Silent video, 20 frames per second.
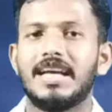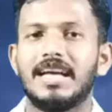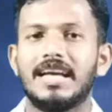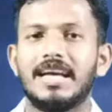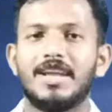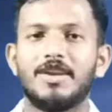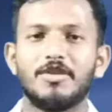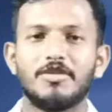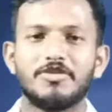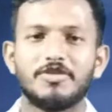
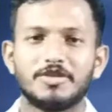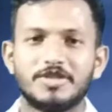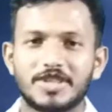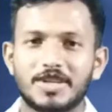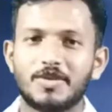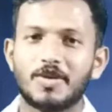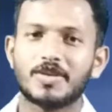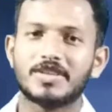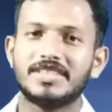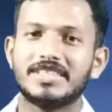Hello future
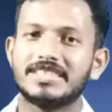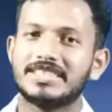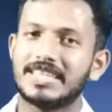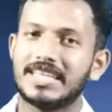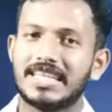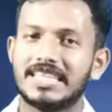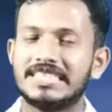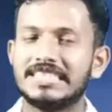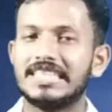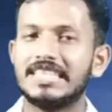doctors
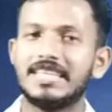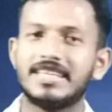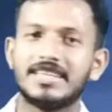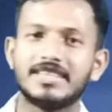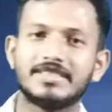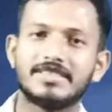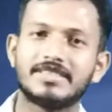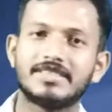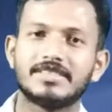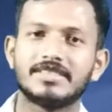and
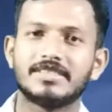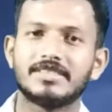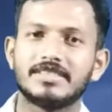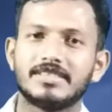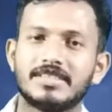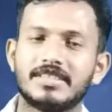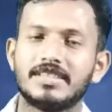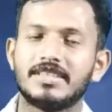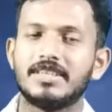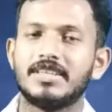engineers.
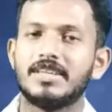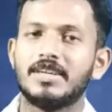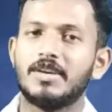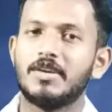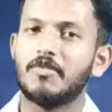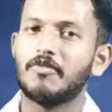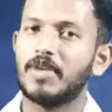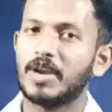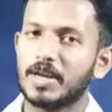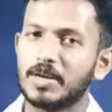
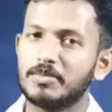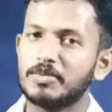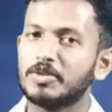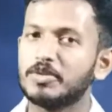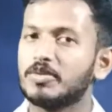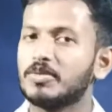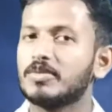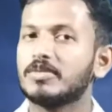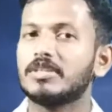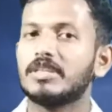Welcome
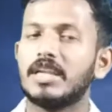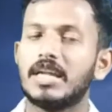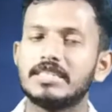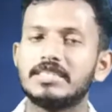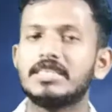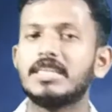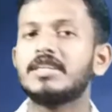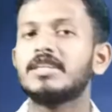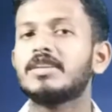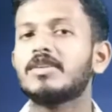to
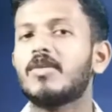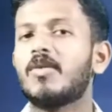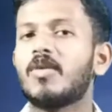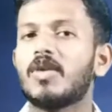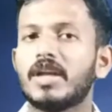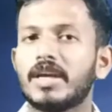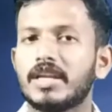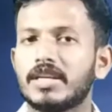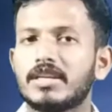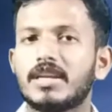Legend
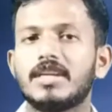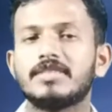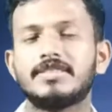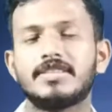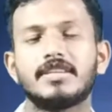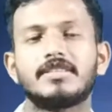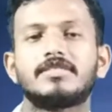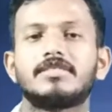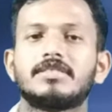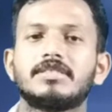Online
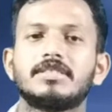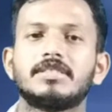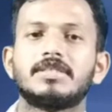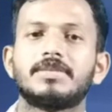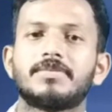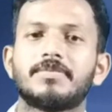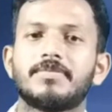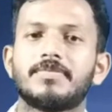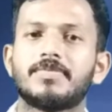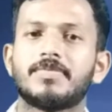Classes.
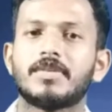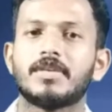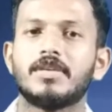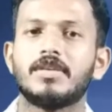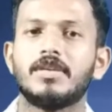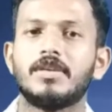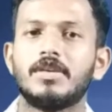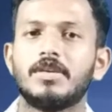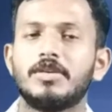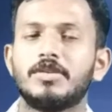
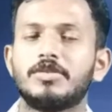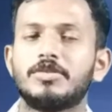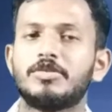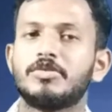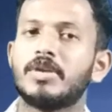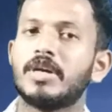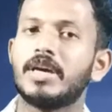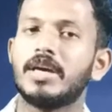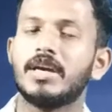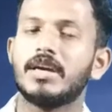
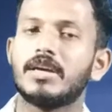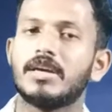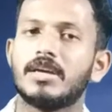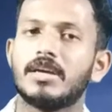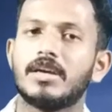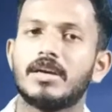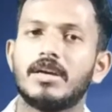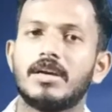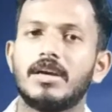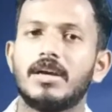Today
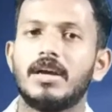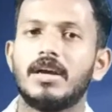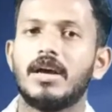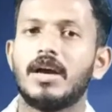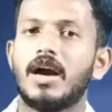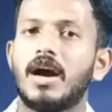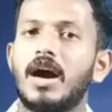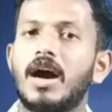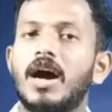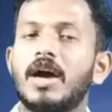
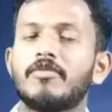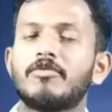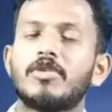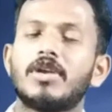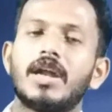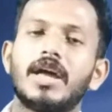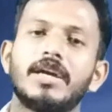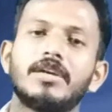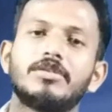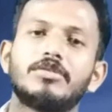I would
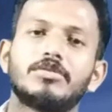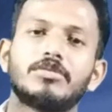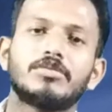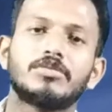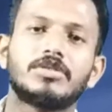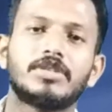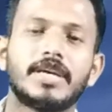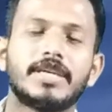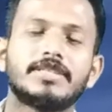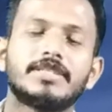like to
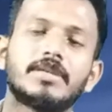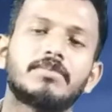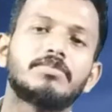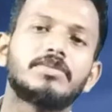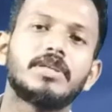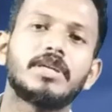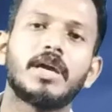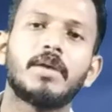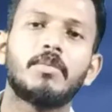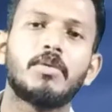say
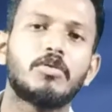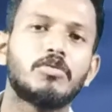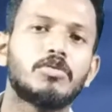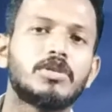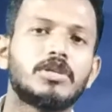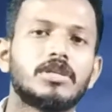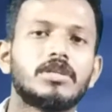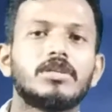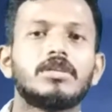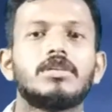something about
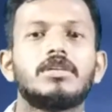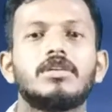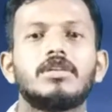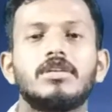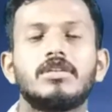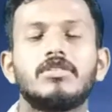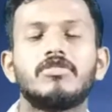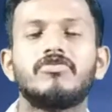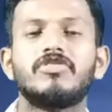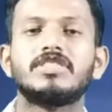
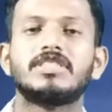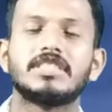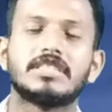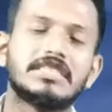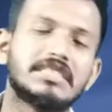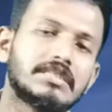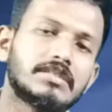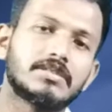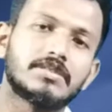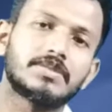
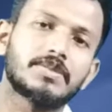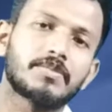physics.